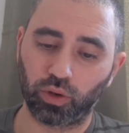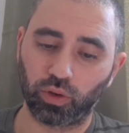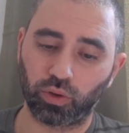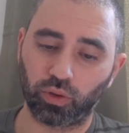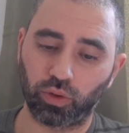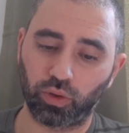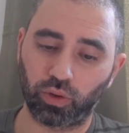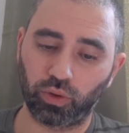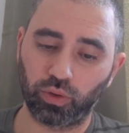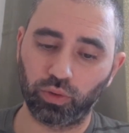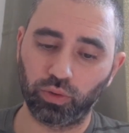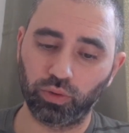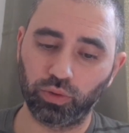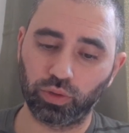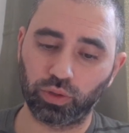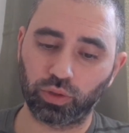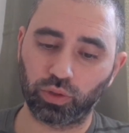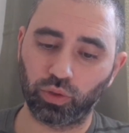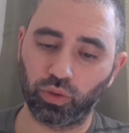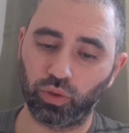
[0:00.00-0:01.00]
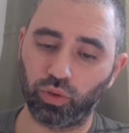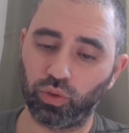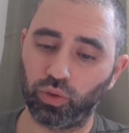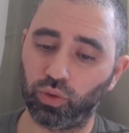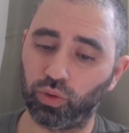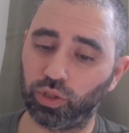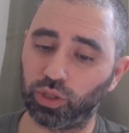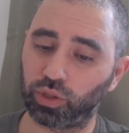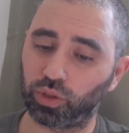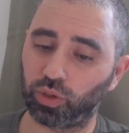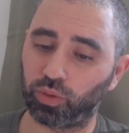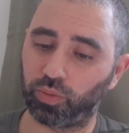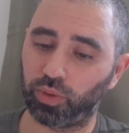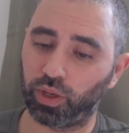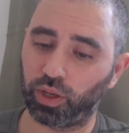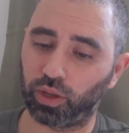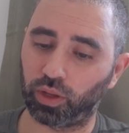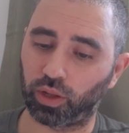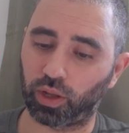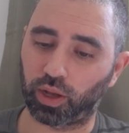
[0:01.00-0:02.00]
Those who disobey
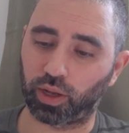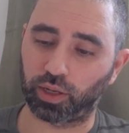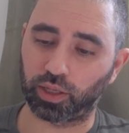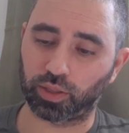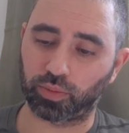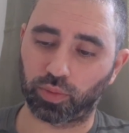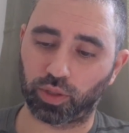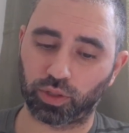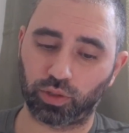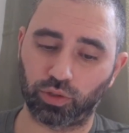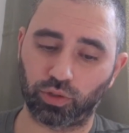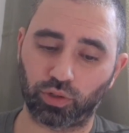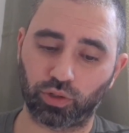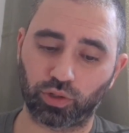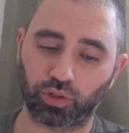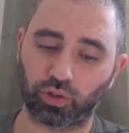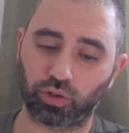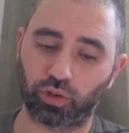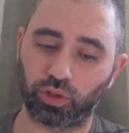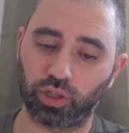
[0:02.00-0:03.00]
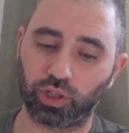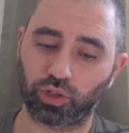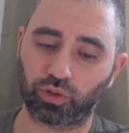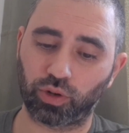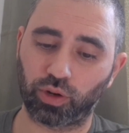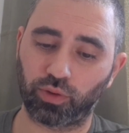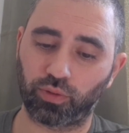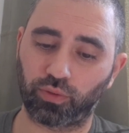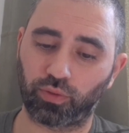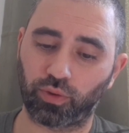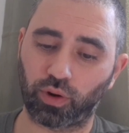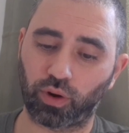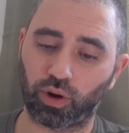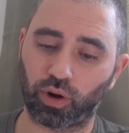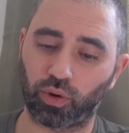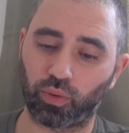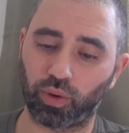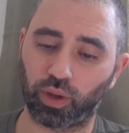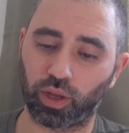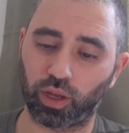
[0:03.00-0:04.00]
Allah and His Messenger surely stray far
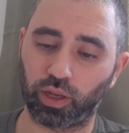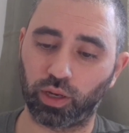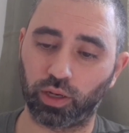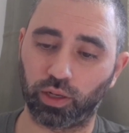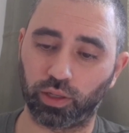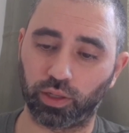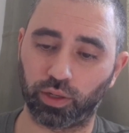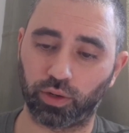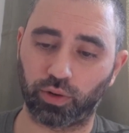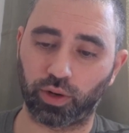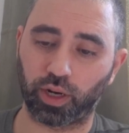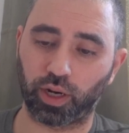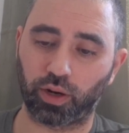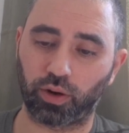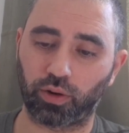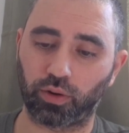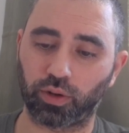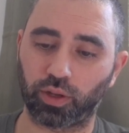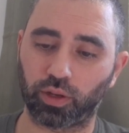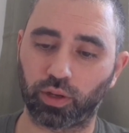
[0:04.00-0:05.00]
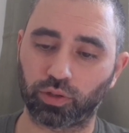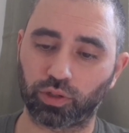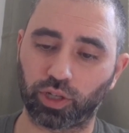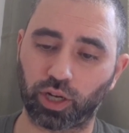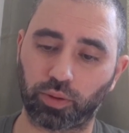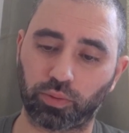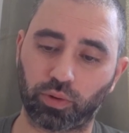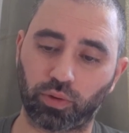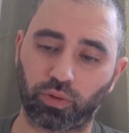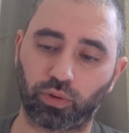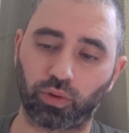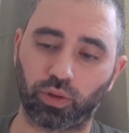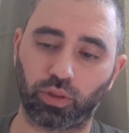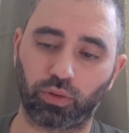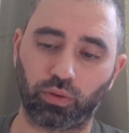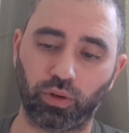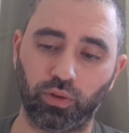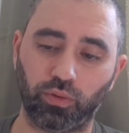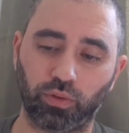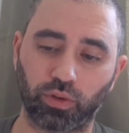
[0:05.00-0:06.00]
away in clear error. That was chapter
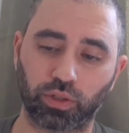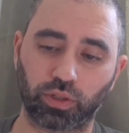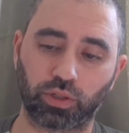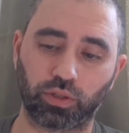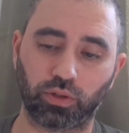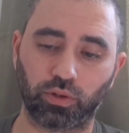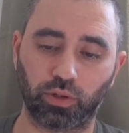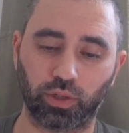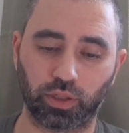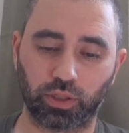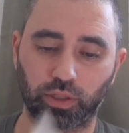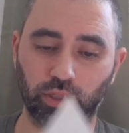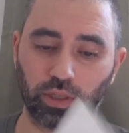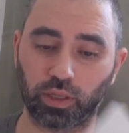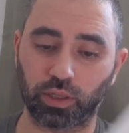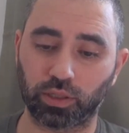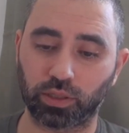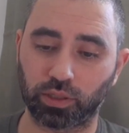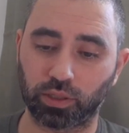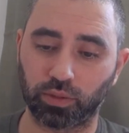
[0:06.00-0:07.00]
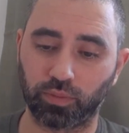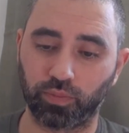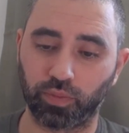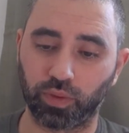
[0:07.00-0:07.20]
33, verse 36.